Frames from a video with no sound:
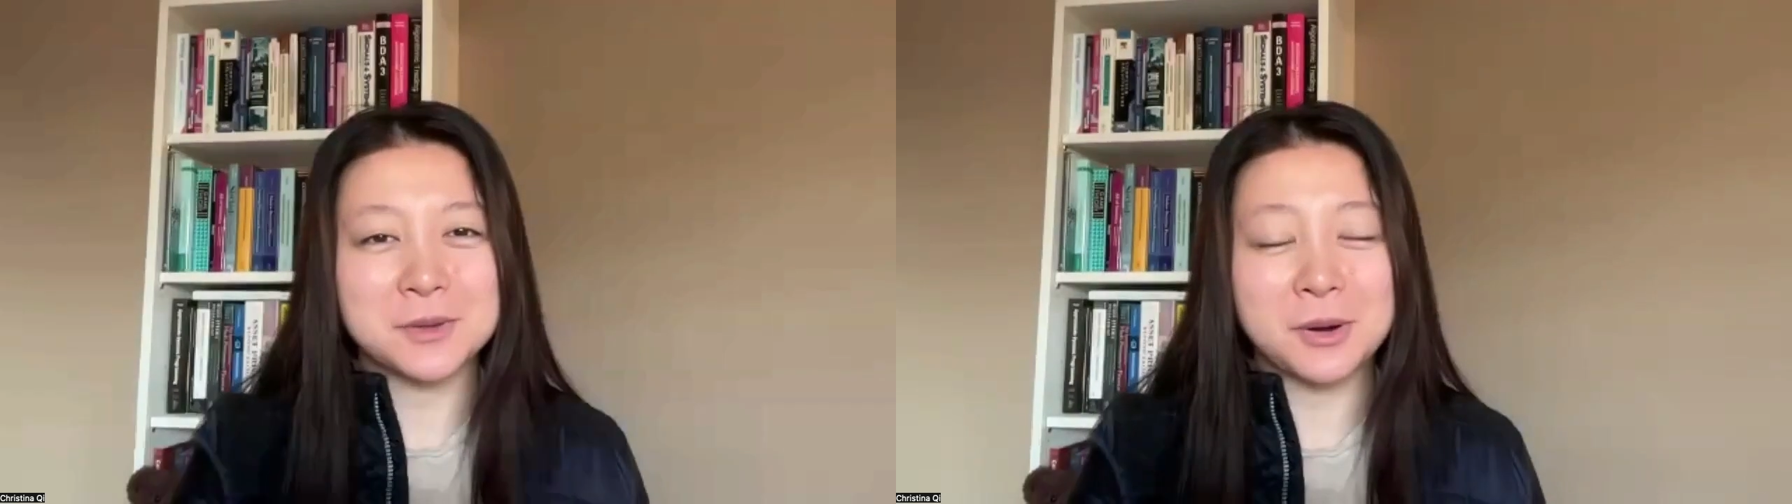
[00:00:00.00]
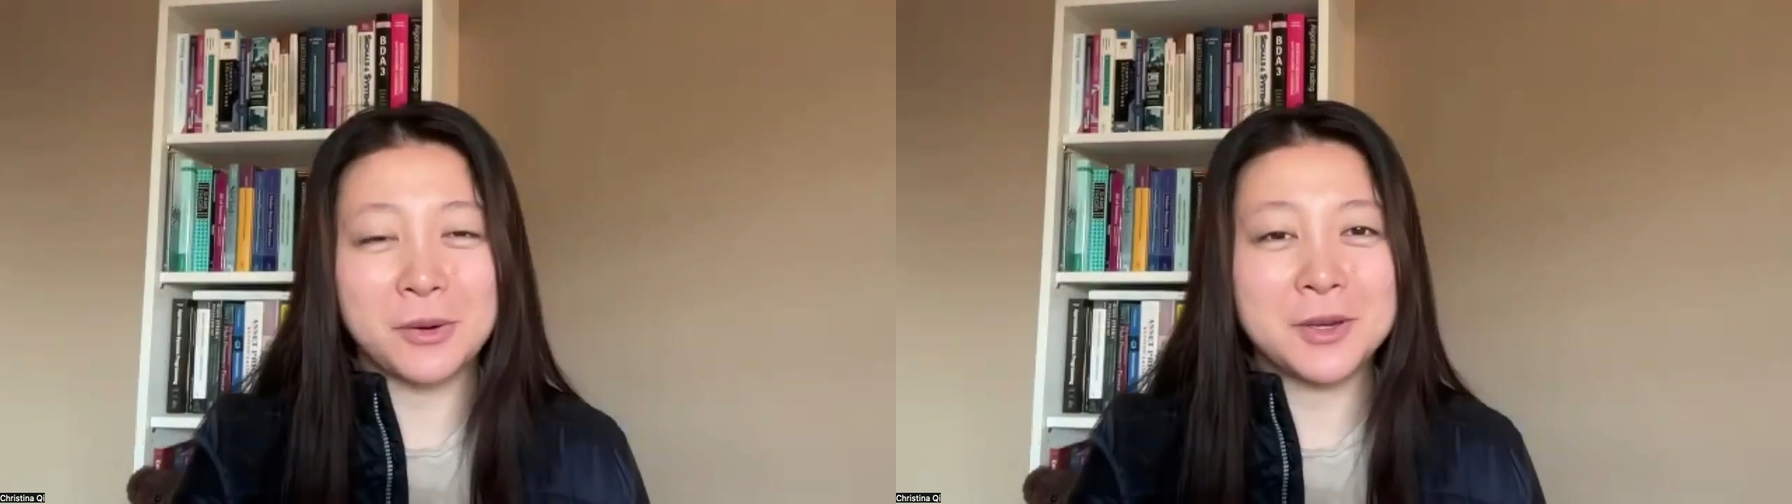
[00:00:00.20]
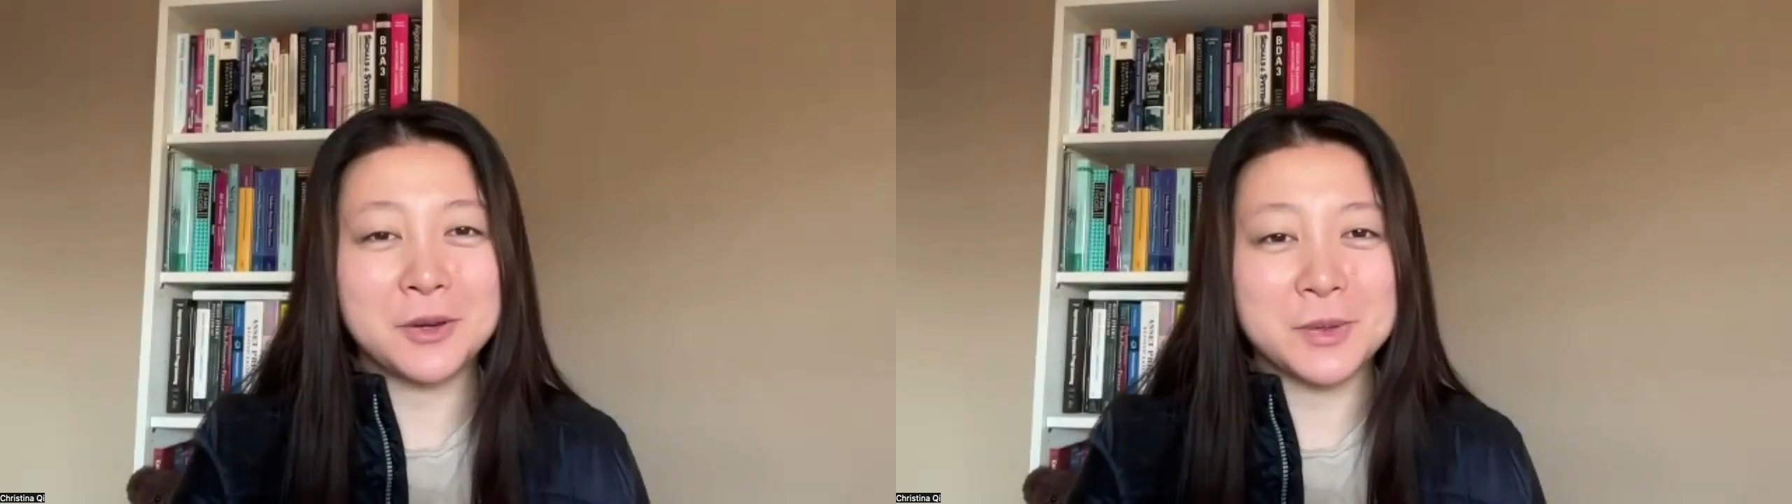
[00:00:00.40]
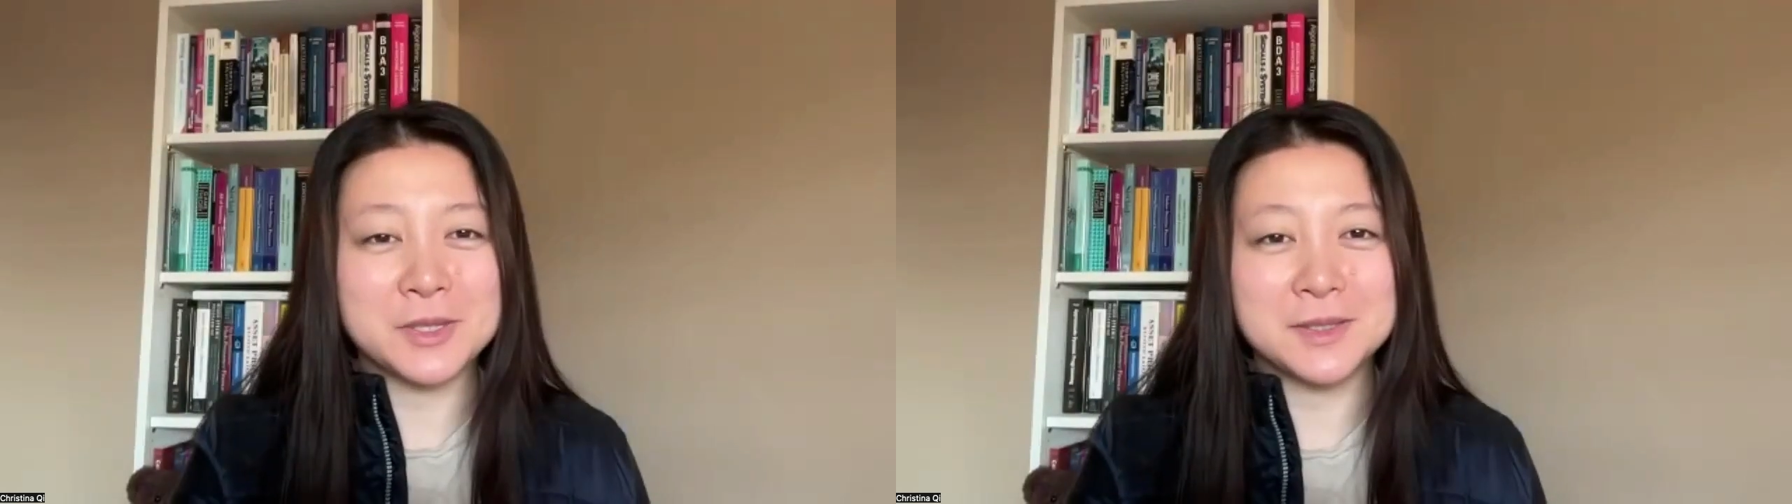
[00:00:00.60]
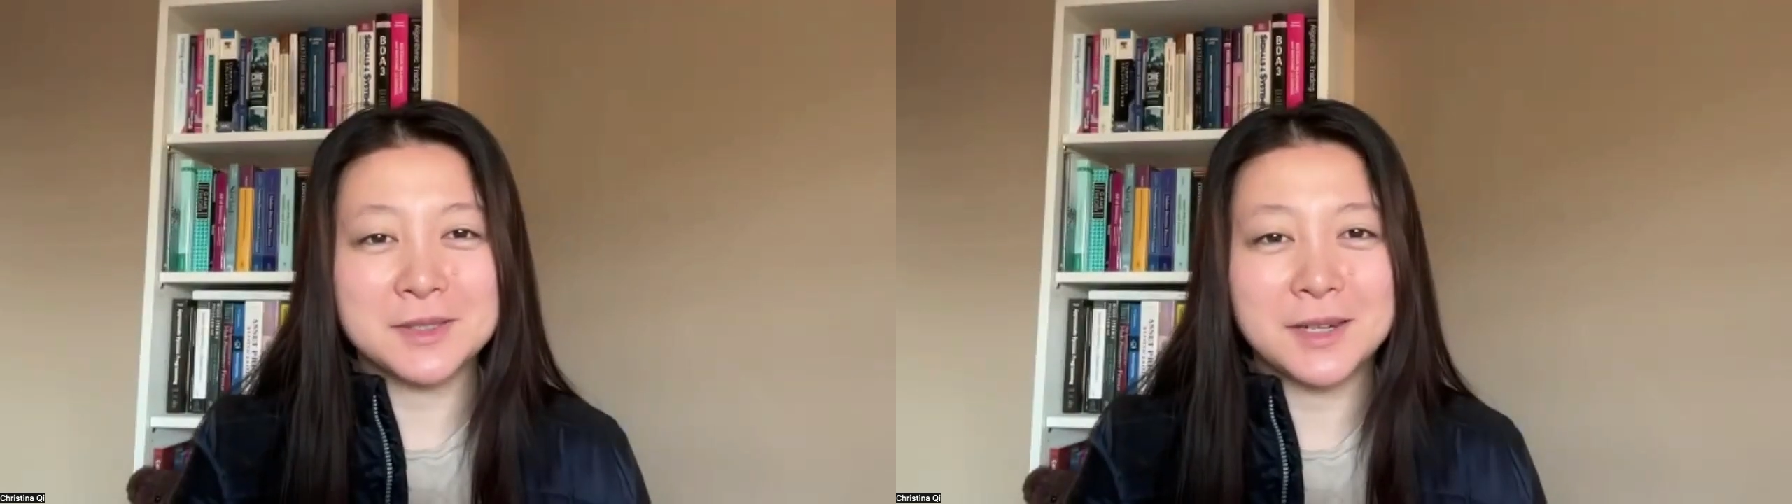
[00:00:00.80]
growing your
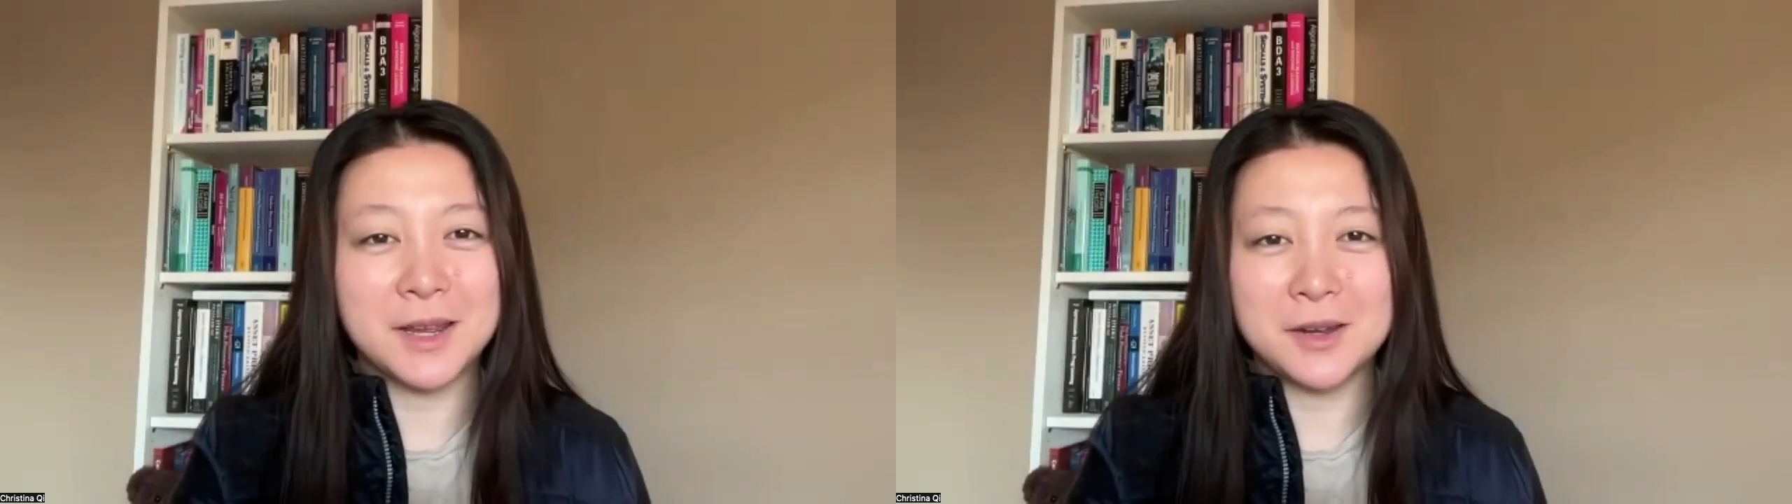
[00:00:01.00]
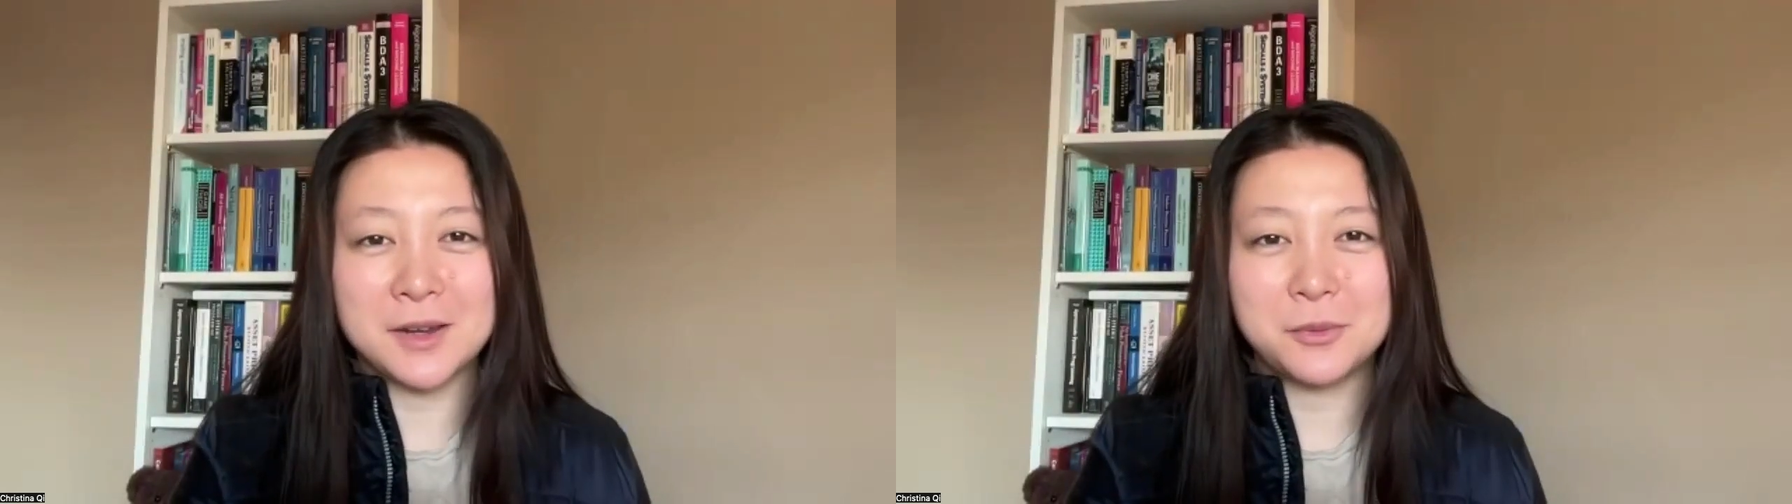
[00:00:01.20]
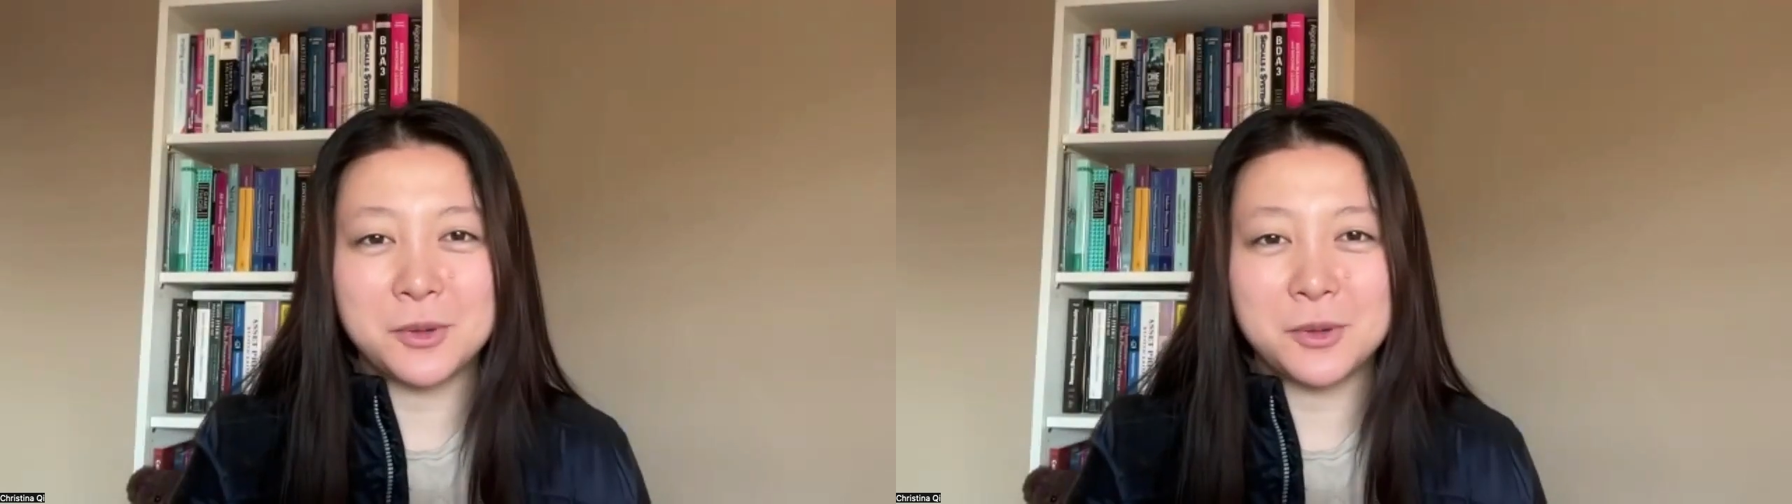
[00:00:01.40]
business today,